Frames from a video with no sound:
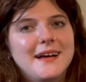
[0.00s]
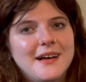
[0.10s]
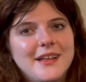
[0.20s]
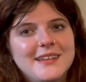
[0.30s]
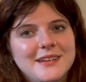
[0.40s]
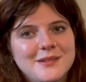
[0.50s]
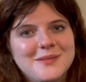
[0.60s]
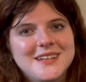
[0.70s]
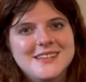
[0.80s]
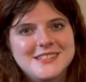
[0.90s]
A little
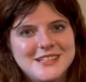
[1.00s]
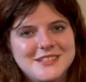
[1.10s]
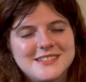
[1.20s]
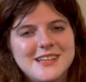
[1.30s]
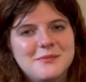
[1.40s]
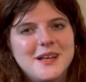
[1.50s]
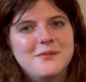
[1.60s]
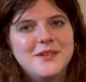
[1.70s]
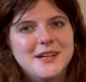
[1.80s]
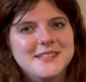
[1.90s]
bit is an understatement.
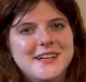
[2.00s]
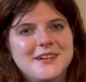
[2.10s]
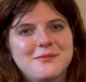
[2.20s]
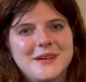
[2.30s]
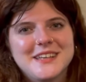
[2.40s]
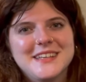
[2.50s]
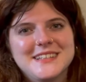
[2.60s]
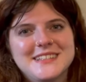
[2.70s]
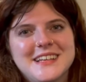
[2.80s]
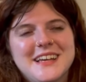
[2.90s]
I'm very scared of
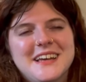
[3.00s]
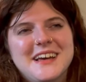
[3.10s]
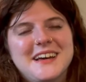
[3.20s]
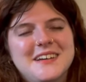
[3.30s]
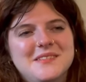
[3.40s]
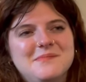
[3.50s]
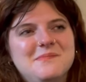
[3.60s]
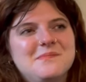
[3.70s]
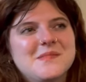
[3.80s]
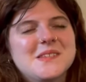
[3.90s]
monkeys.
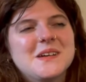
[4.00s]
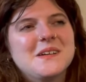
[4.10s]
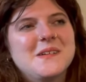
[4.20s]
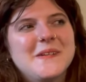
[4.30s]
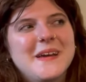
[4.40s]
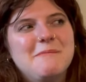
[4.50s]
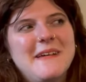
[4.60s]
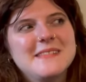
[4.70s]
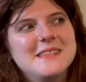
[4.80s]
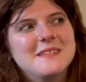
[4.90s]
So if I
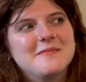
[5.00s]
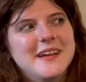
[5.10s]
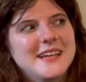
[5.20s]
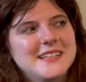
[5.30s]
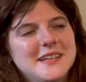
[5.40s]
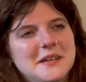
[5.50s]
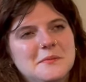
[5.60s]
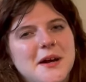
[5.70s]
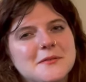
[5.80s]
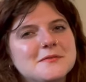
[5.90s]
made the orangutan, I'd
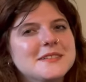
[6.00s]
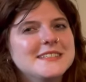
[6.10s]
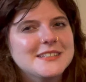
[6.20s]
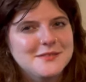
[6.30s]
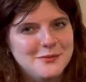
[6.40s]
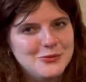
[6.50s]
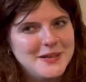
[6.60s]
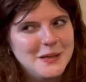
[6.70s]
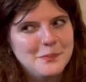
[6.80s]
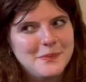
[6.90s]
probably give him
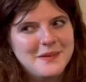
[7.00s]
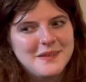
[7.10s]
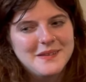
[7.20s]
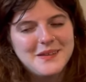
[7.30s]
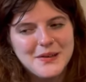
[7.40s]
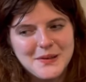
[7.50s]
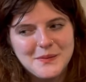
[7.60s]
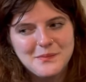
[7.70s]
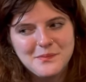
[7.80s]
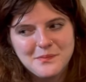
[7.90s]
away.
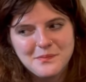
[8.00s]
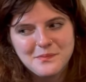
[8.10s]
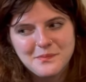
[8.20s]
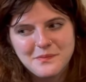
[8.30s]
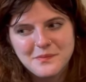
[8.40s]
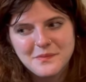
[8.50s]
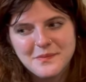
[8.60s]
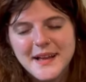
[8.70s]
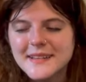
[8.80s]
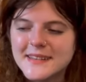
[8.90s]

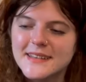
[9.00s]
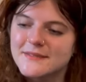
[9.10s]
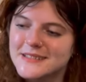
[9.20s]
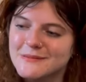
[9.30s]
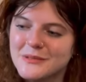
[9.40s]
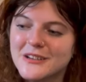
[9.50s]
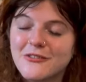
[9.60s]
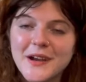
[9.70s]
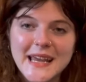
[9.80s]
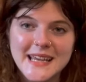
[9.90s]
Not that he wouldn't be
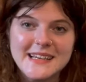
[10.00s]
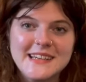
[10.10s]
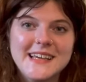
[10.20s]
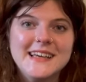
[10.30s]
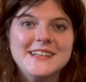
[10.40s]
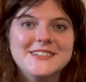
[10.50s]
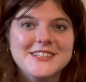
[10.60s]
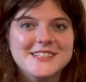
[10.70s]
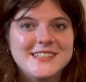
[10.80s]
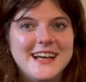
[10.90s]
great,
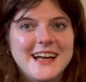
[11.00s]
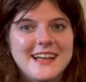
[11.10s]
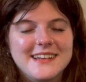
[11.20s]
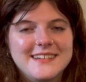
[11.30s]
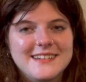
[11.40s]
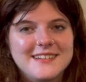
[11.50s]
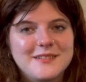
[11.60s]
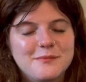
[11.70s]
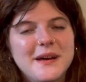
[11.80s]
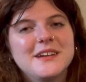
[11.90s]
just that
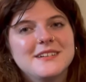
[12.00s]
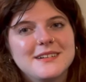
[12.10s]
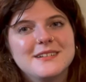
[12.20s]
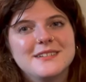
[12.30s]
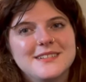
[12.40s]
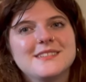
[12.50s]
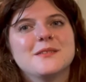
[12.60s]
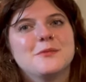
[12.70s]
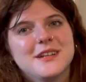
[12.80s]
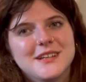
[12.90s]
better in
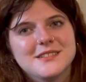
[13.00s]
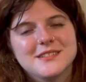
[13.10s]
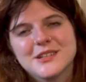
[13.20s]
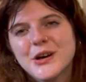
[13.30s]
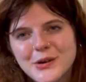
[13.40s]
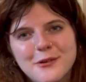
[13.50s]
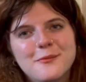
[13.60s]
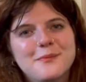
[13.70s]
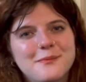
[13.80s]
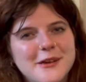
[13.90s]
someone else's
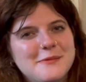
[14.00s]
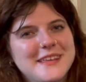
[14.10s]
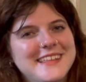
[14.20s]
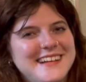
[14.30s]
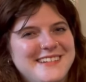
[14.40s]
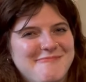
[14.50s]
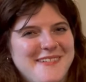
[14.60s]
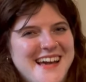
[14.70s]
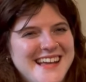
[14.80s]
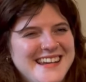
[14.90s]
home, maybe than in
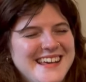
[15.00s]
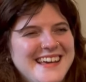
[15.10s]
mine.